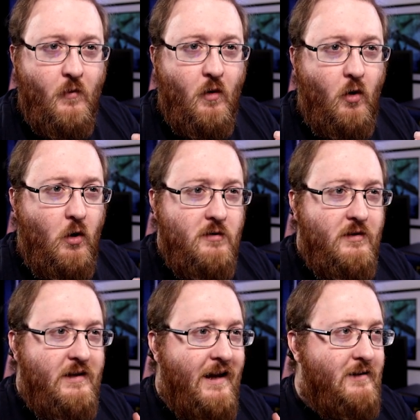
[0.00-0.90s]
all of the
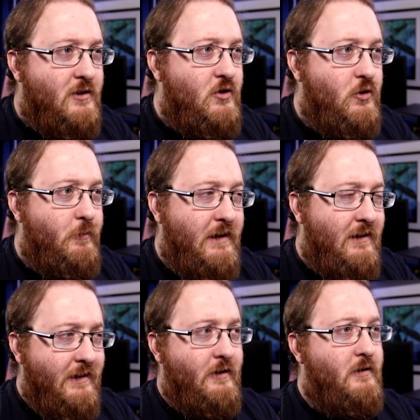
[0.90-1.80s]
debt should be
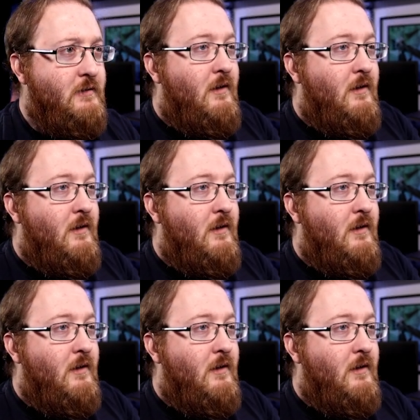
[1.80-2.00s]
cleared.